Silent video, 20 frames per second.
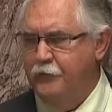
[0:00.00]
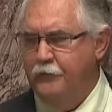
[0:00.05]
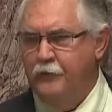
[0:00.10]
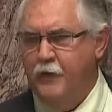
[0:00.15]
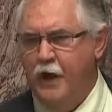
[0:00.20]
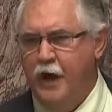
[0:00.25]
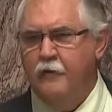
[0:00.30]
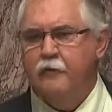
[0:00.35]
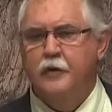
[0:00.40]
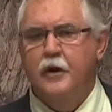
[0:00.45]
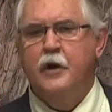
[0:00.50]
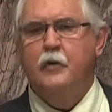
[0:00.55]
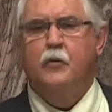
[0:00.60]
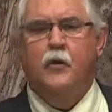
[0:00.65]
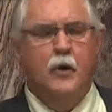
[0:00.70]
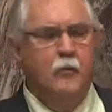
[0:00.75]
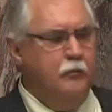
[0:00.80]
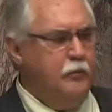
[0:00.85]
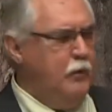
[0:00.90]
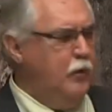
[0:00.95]
every
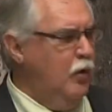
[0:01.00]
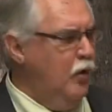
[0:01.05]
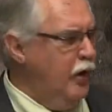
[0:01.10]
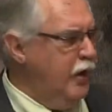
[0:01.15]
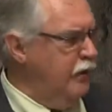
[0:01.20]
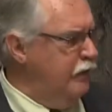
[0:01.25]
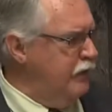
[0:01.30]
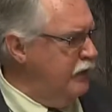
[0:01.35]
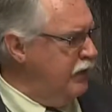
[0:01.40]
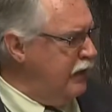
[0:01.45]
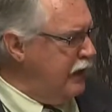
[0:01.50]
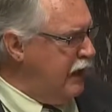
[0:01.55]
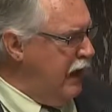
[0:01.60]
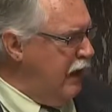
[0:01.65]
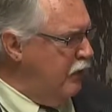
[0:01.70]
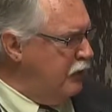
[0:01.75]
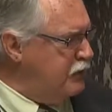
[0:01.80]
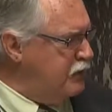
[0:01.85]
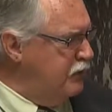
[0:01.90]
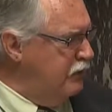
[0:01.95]
employer in the
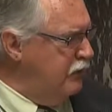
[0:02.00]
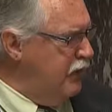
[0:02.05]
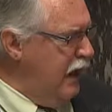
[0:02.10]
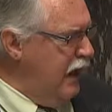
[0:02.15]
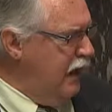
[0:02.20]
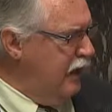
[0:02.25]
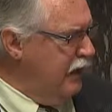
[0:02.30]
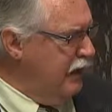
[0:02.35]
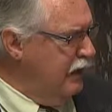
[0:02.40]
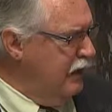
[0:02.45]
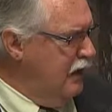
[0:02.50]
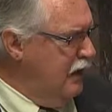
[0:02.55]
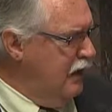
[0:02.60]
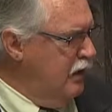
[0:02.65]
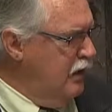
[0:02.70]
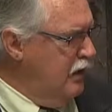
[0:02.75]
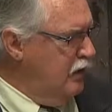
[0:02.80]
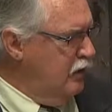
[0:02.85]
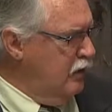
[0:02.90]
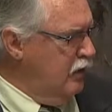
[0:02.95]
Cowichan Valley
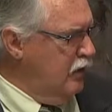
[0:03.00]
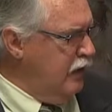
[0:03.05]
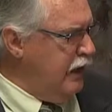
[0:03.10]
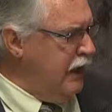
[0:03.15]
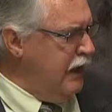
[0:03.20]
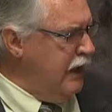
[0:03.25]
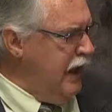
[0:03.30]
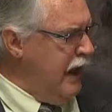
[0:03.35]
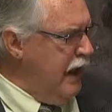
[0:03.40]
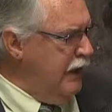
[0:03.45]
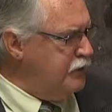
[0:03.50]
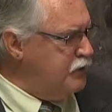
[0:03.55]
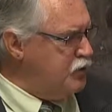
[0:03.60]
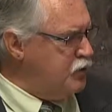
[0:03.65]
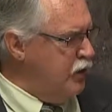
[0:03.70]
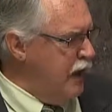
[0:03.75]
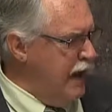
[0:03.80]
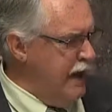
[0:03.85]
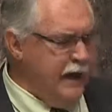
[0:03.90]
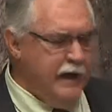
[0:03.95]
looking at
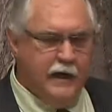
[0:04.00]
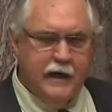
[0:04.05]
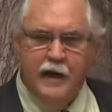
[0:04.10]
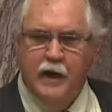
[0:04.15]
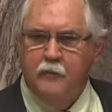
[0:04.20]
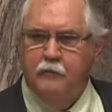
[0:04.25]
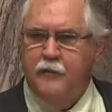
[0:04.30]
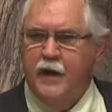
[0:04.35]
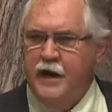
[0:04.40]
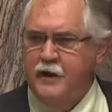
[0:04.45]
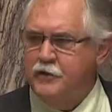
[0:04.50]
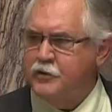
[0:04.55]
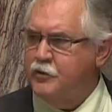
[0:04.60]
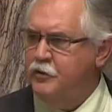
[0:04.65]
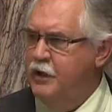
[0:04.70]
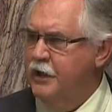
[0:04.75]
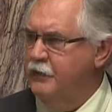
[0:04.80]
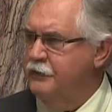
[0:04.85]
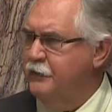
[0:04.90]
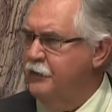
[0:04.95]
training and
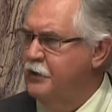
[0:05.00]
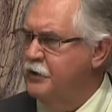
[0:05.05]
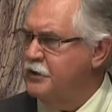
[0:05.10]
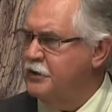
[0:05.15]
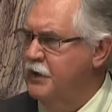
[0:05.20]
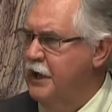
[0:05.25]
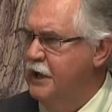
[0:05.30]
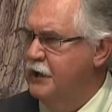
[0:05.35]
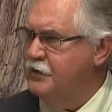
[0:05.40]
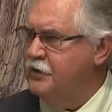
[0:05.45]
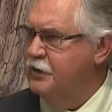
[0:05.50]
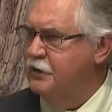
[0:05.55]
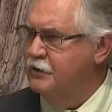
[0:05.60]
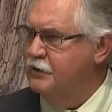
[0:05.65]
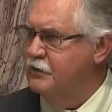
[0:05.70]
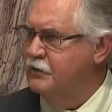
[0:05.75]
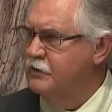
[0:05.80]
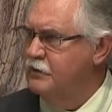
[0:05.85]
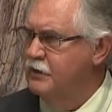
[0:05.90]
mentoring First Nations.